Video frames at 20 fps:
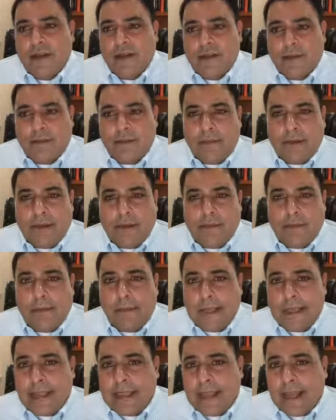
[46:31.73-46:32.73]
But
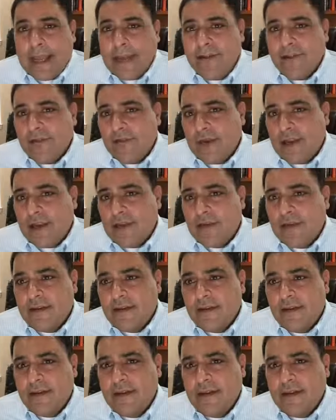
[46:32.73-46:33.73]
beet extract
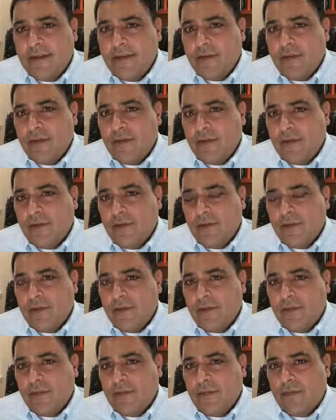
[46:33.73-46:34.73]
has been shown
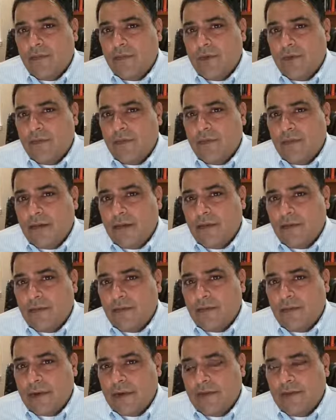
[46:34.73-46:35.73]
to very profoundly
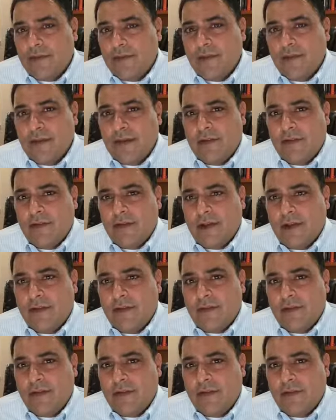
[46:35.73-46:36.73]
raise nitric
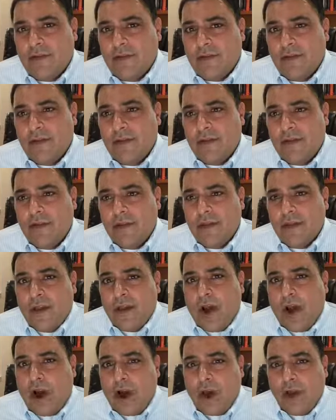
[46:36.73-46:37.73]
oxide levels.
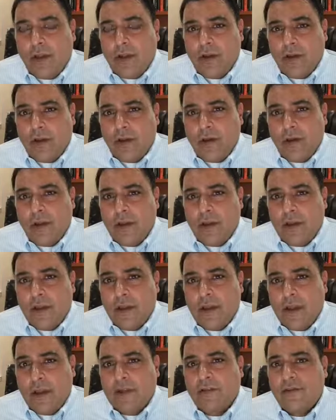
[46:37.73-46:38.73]
Hawthorn
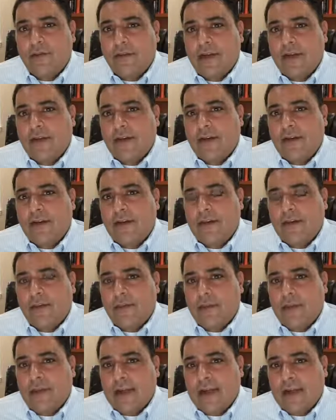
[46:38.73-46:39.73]
extract as a
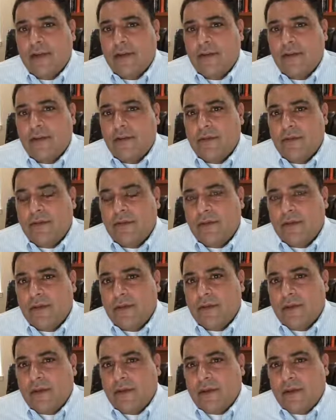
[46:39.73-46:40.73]
botanical,
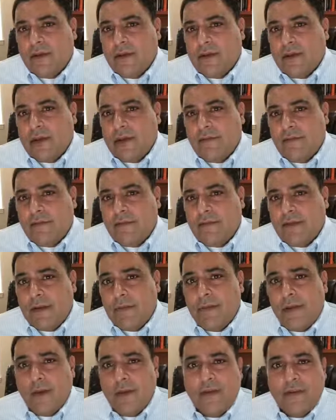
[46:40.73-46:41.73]
and
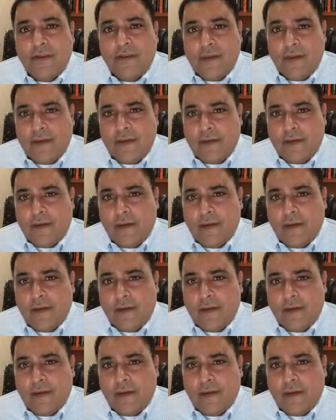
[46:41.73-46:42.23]
vinpocetine.